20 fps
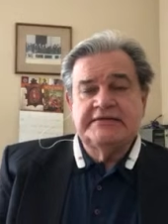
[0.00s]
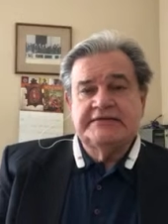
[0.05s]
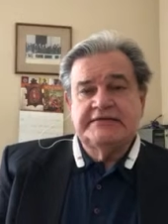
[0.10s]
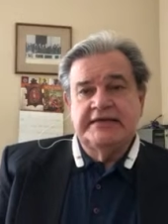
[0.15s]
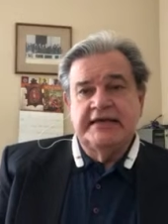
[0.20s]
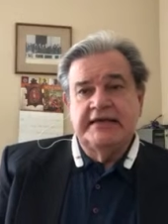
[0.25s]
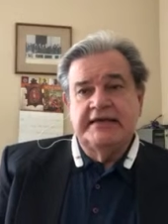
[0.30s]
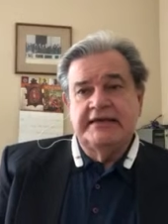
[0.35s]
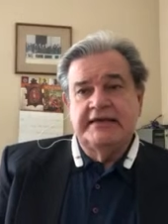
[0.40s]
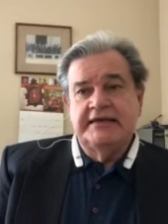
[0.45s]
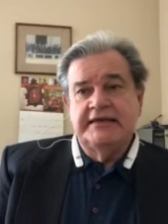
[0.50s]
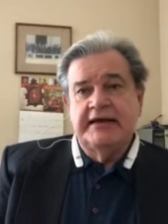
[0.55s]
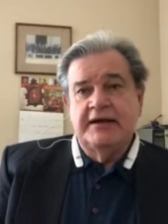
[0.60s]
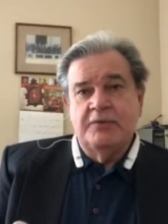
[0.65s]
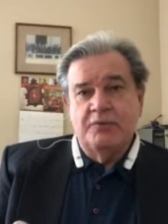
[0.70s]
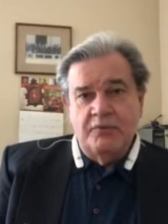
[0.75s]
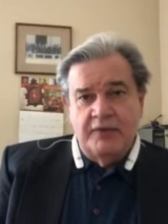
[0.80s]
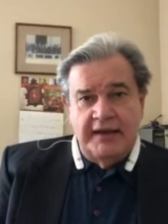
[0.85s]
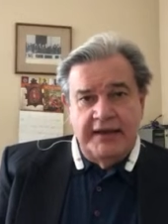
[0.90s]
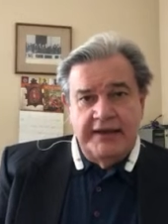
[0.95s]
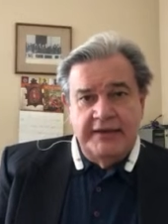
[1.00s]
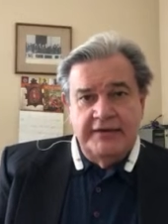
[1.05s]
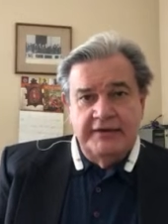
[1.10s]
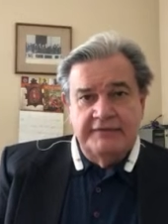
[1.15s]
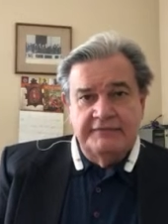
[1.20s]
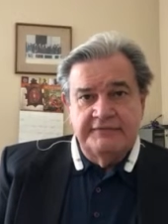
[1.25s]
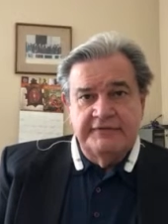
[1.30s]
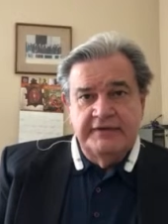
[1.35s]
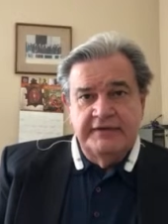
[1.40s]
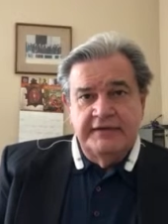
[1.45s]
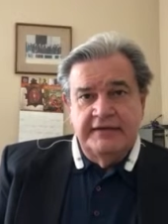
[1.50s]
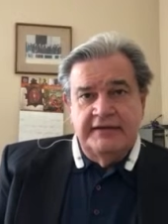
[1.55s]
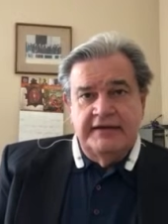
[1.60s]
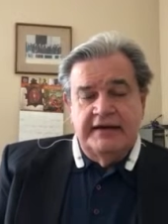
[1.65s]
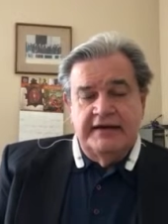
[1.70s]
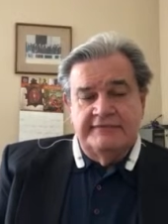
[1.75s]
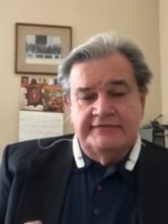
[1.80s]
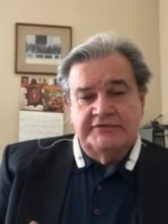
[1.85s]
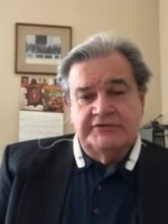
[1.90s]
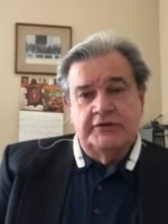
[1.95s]
is a, a way of,
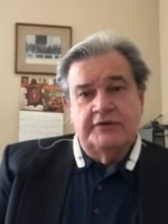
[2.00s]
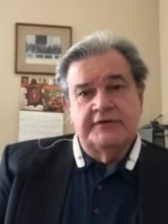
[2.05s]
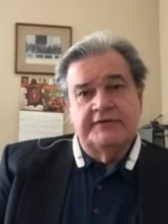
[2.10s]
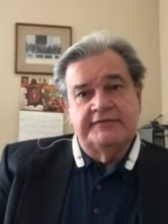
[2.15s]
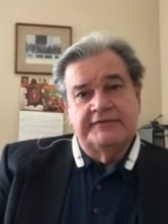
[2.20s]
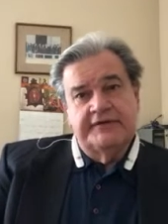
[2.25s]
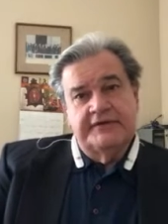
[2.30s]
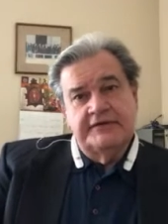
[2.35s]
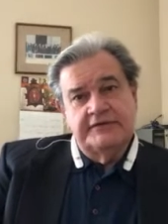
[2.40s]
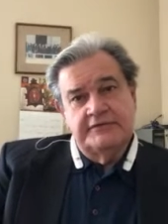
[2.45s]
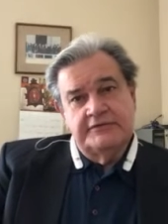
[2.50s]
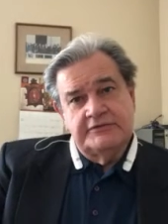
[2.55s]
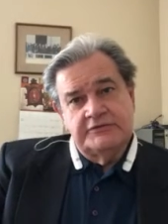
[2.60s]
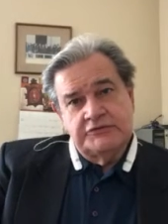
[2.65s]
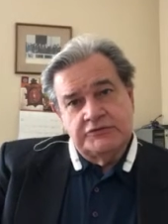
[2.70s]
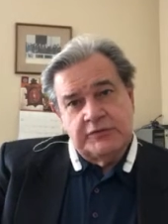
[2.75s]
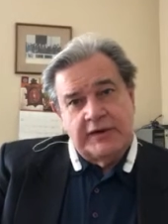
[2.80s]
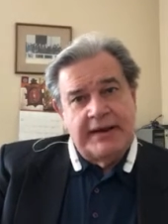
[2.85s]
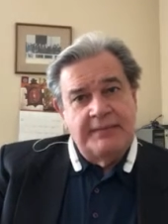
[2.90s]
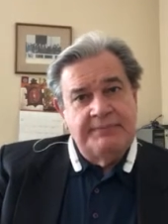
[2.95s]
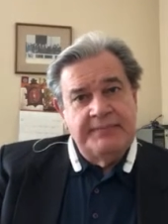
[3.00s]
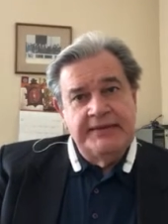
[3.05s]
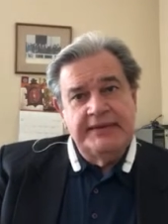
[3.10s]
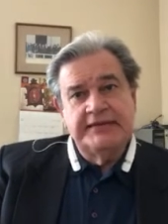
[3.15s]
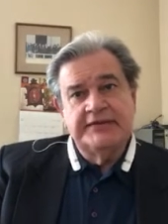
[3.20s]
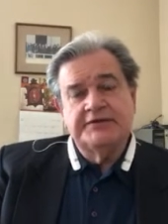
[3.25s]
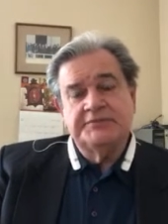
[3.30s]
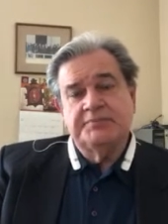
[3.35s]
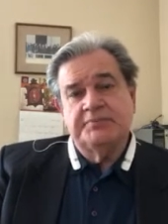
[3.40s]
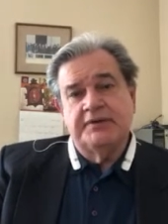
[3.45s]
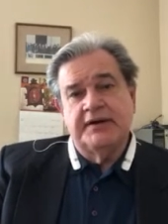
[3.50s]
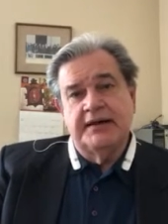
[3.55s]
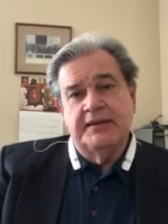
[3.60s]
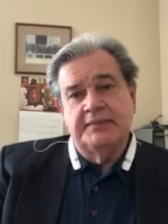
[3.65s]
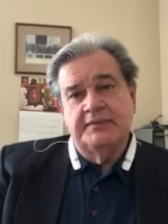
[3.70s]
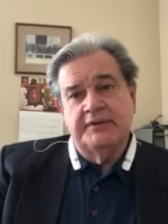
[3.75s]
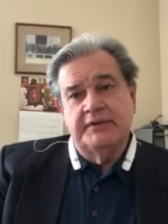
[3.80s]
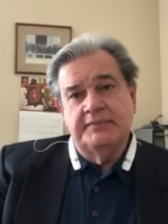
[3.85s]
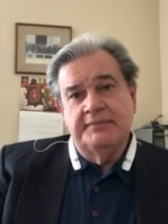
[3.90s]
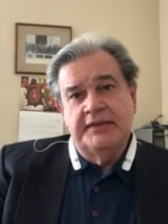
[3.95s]
of sort of dropping this
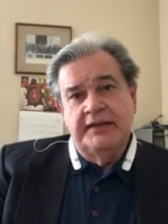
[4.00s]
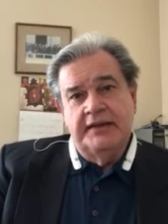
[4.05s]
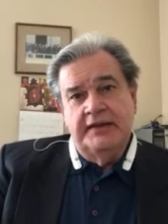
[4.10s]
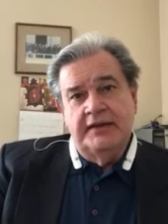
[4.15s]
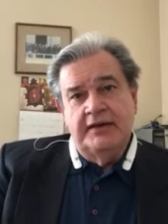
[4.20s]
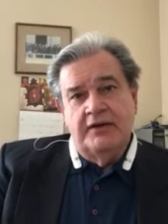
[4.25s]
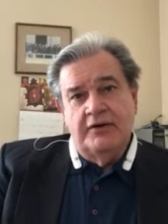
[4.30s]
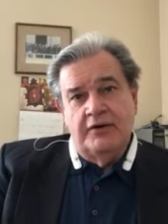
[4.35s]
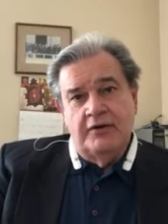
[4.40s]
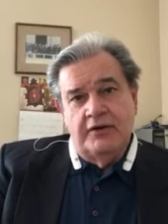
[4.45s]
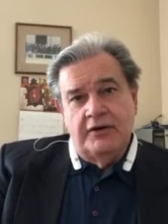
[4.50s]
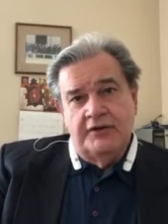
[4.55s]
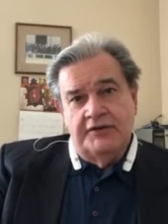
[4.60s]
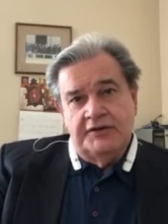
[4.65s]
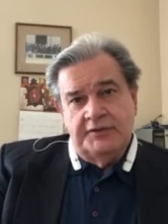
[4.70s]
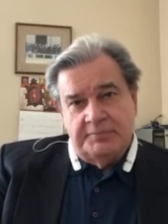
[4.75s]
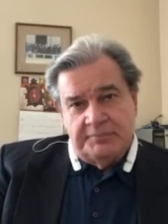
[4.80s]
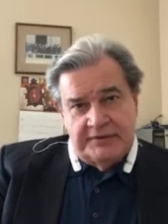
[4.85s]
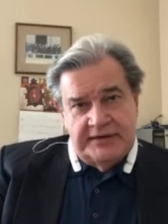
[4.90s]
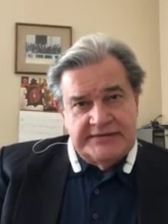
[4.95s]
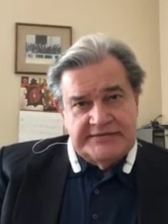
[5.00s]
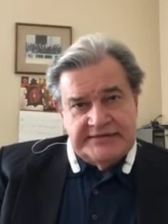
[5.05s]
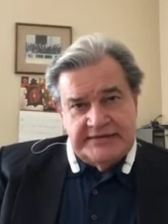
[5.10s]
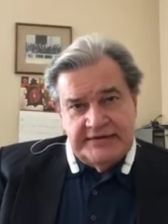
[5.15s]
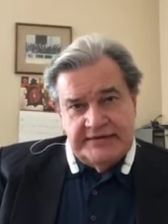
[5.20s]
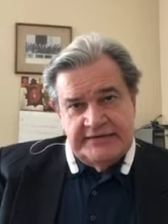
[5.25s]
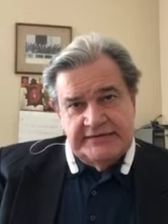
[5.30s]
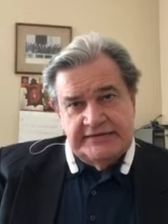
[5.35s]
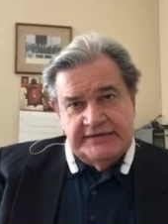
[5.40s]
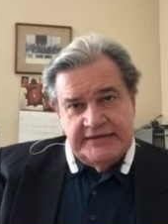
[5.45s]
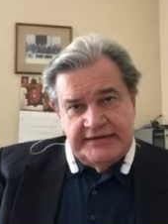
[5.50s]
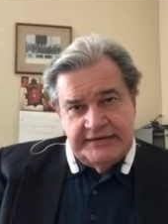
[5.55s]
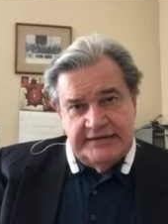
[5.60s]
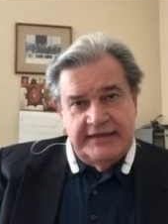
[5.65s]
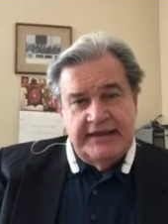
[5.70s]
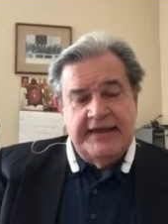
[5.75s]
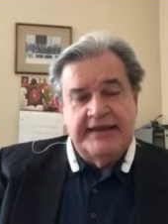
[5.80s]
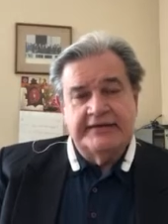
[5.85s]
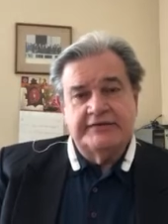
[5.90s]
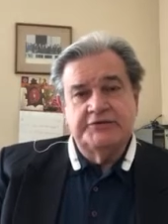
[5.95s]
problem on the
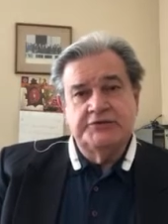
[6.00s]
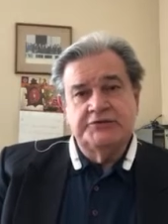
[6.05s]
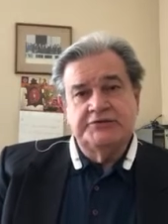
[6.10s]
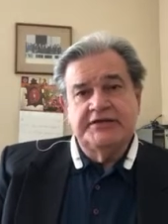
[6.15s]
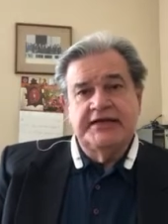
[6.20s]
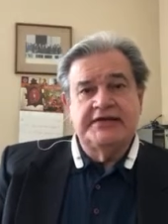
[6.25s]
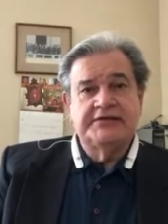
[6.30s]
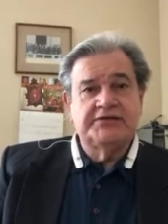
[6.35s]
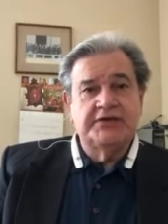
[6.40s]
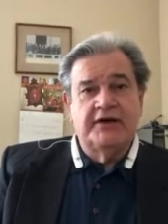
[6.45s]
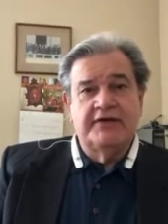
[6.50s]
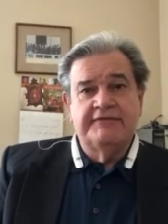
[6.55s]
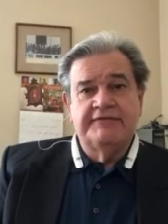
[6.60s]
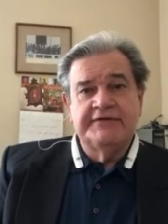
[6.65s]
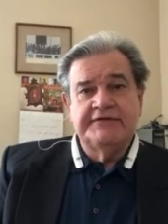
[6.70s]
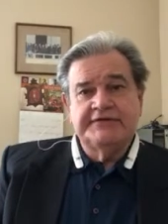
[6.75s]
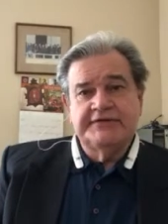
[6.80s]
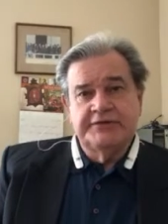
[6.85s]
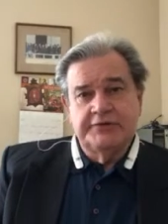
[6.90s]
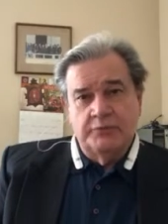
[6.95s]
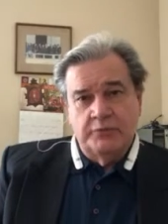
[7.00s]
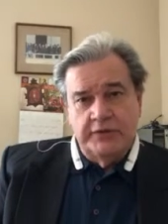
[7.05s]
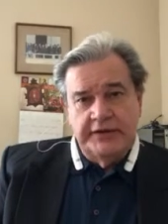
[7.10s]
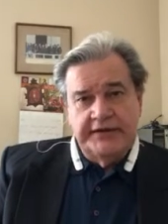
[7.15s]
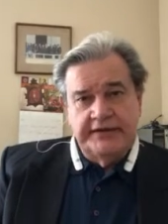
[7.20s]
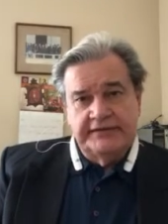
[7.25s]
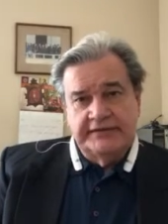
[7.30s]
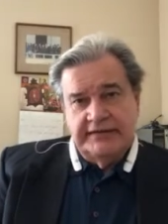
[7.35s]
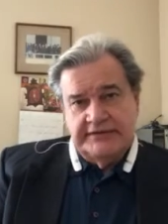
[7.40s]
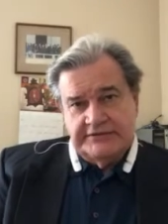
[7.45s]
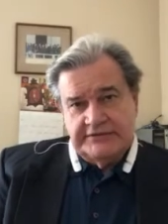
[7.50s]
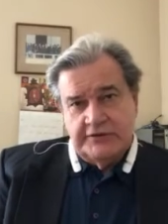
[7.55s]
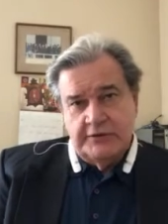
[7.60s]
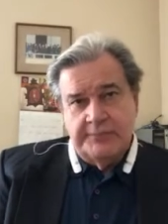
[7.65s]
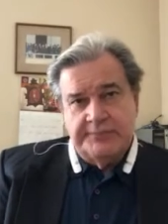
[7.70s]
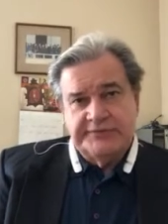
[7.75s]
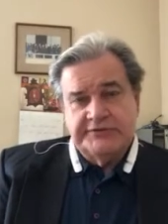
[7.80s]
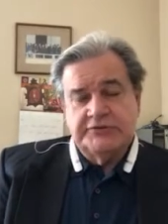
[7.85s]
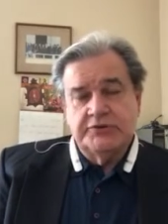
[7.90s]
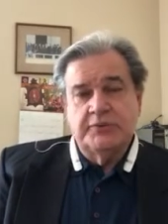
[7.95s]
president-elect who takes office in a week. That's
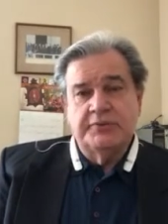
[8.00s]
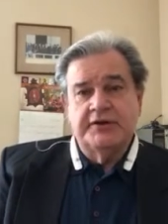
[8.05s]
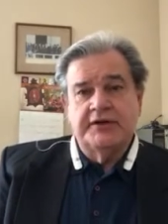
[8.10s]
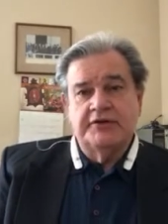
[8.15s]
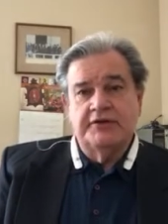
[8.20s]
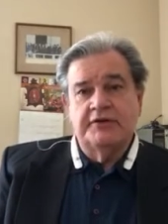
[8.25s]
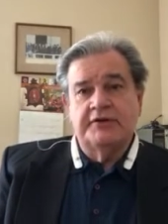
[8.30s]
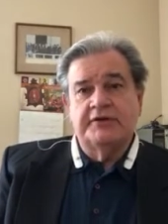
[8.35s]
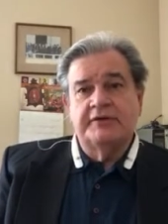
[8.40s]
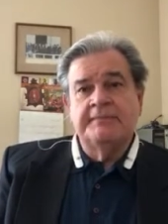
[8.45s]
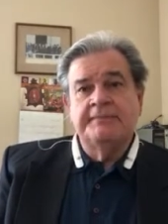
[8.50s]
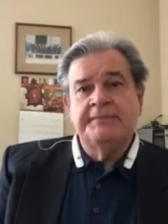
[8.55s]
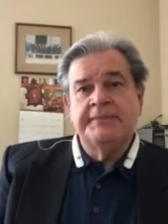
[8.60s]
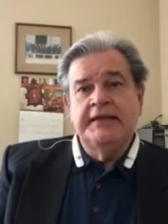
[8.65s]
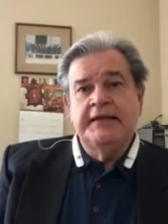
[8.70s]
Lopez Obrador.